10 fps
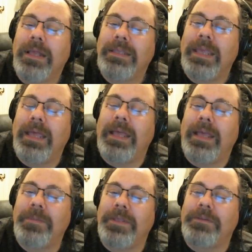Yeah, I
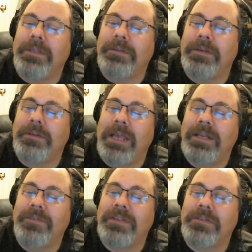mean they're
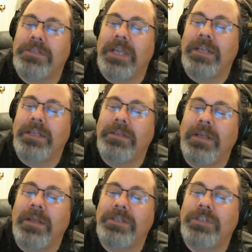kind of entertaining, and
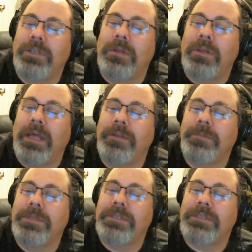I just don't allow
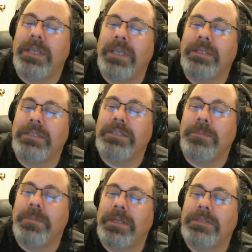them to say
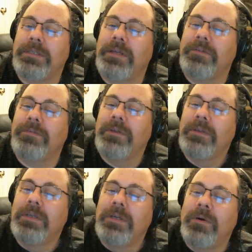anti-Semitic stuff
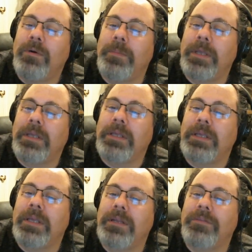or make any
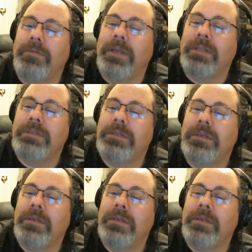kind of threats.